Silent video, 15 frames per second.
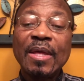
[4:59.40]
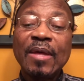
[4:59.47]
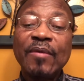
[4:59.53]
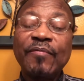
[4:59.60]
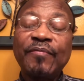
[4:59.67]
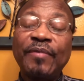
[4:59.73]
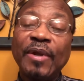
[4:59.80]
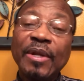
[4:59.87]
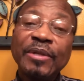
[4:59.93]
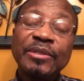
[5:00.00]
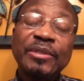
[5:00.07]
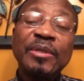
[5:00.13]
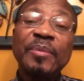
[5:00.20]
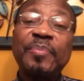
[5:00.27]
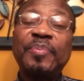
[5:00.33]

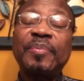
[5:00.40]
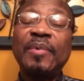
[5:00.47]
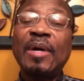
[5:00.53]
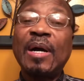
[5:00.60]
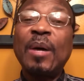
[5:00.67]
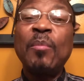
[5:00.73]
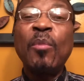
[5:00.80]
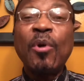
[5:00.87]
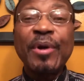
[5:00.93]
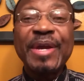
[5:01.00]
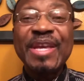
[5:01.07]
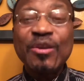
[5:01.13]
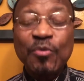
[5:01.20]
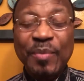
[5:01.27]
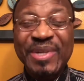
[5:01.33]
fellowship among
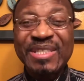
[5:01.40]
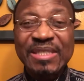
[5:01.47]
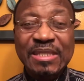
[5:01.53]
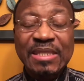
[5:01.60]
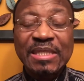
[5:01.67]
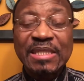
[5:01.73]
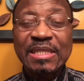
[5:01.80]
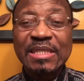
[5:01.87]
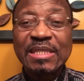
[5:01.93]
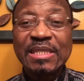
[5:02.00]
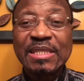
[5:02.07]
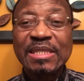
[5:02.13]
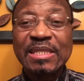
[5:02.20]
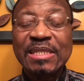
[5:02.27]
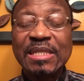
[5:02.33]
humans
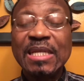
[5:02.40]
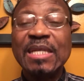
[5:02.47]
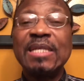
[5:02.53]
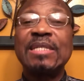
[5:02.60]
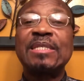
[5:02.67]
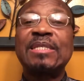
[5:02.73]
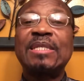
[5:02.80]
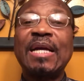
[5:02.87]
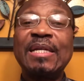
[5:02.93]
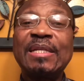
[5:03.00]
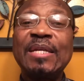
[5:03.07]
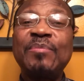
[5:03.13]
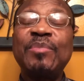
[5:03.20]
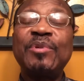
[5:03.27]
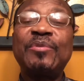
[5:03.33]

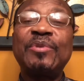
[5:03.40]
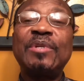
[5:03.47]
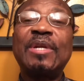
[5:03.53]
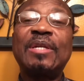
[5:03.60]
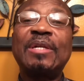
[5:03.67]
started between an